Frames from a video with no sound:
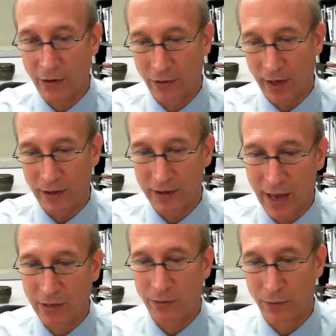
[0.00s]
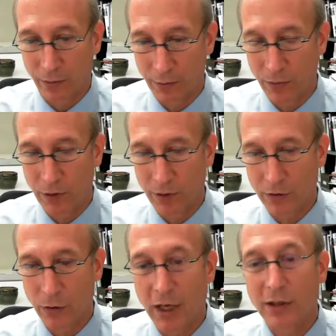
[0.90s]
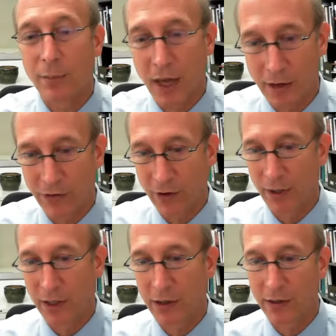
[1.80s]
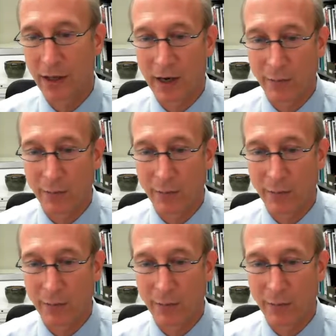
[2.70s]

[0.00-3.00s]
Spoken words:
and then is that do you get the benefit because of that?